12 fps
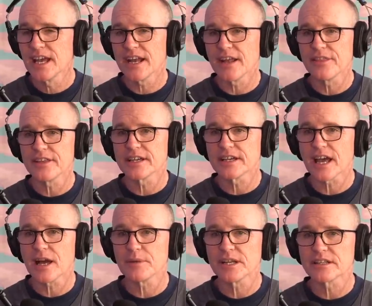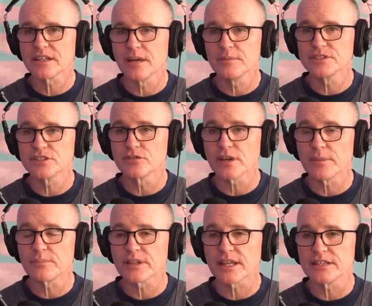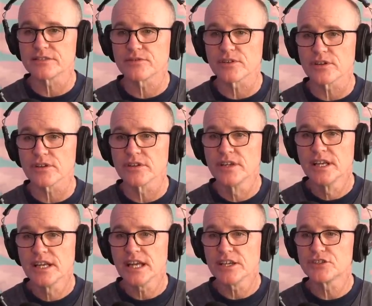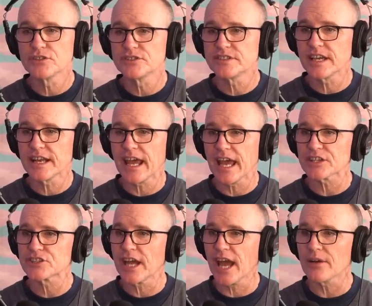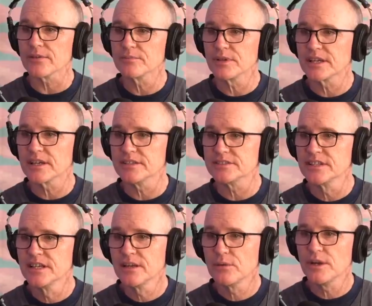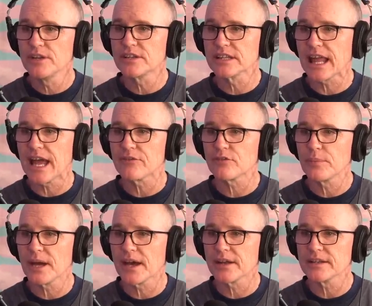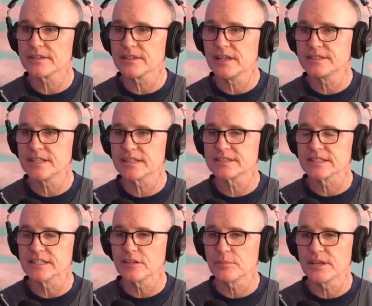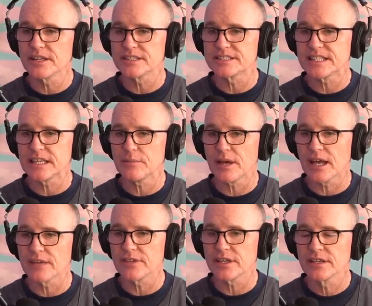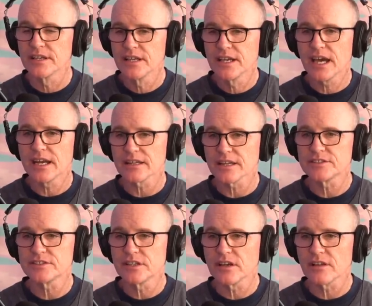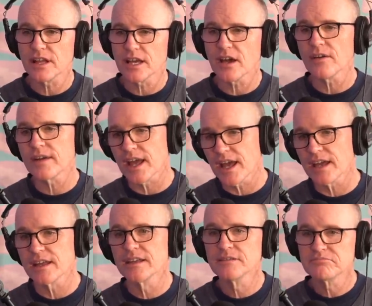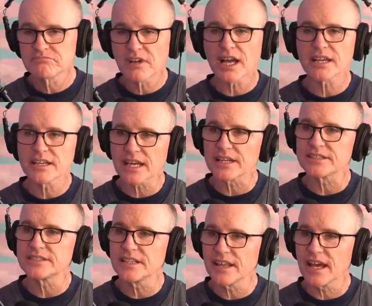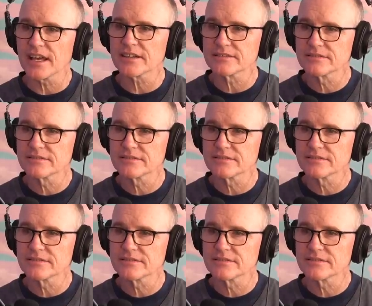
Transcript: And I think a comedy club is a great place for issues to get hashed out because when you can laugh about it, it takes a little bit of the steam out of it and it lets you go like, okay, I can kind of see that.